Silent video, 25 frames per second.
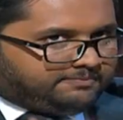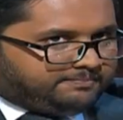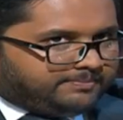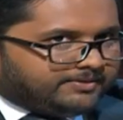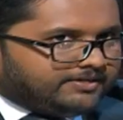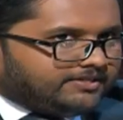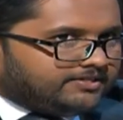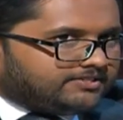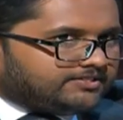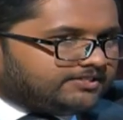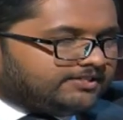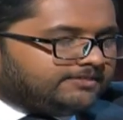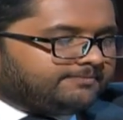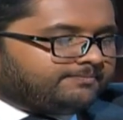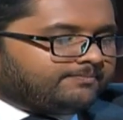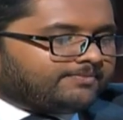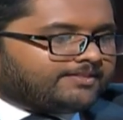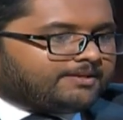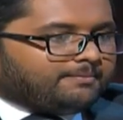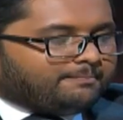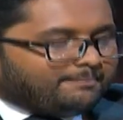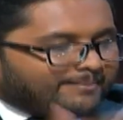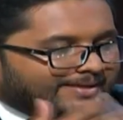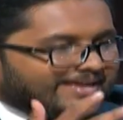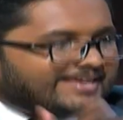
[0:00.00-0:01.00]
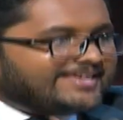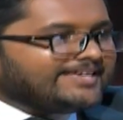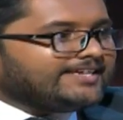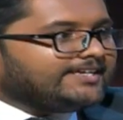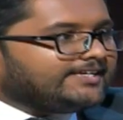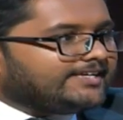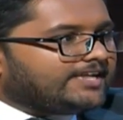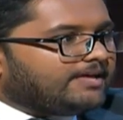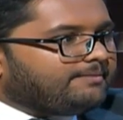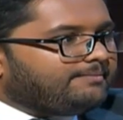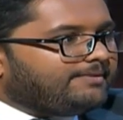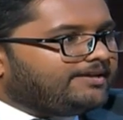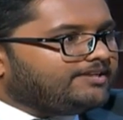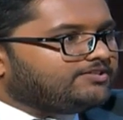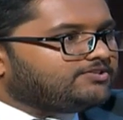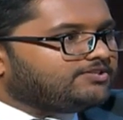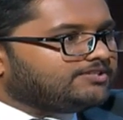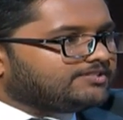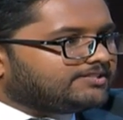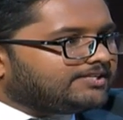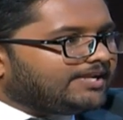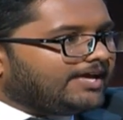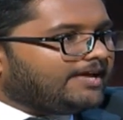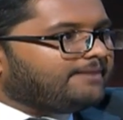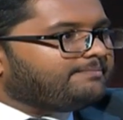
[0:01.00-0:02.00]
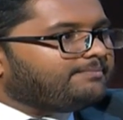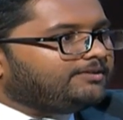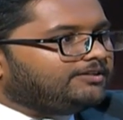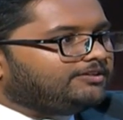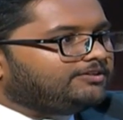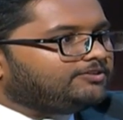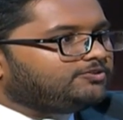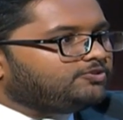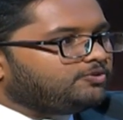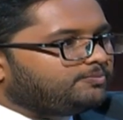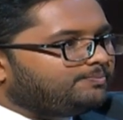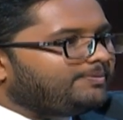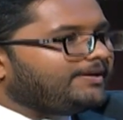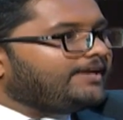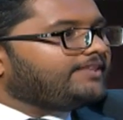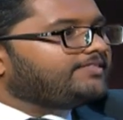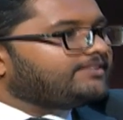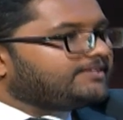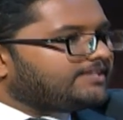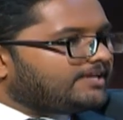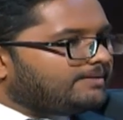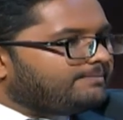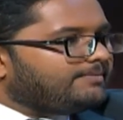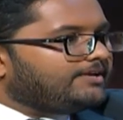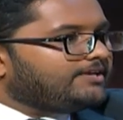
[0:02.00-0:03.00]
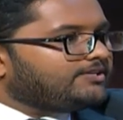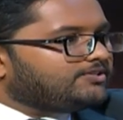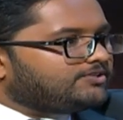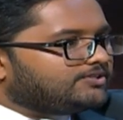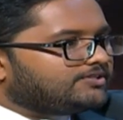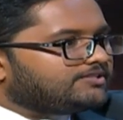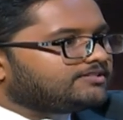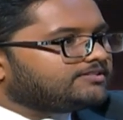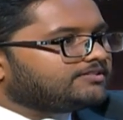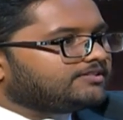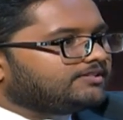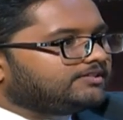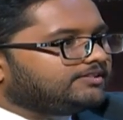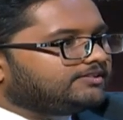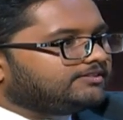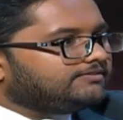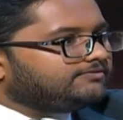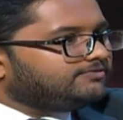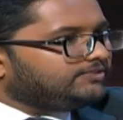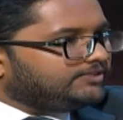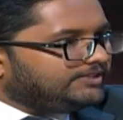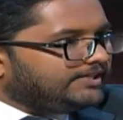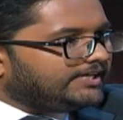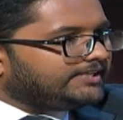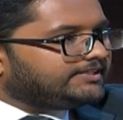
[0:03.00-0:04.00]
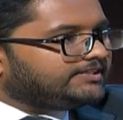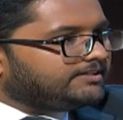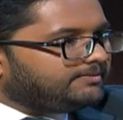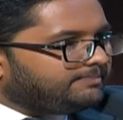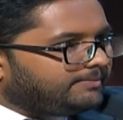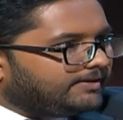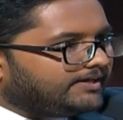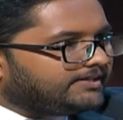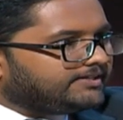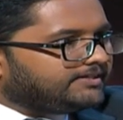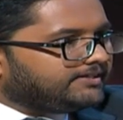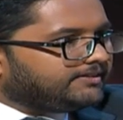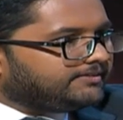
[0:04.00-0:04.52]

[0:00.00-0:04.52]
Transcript: person making a damage is liable to pay the damages for the other party.